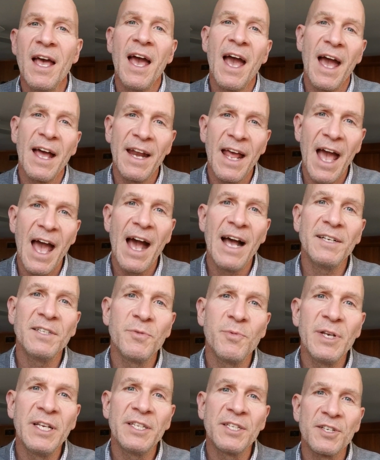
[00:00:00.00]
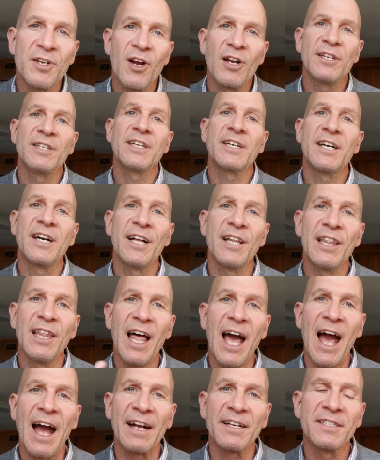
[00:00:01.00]
And as we started to
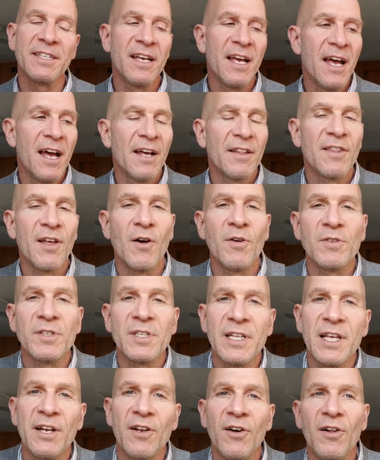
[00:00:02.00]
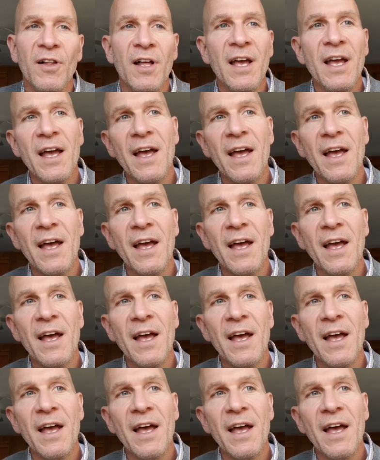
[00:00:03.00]
collect those little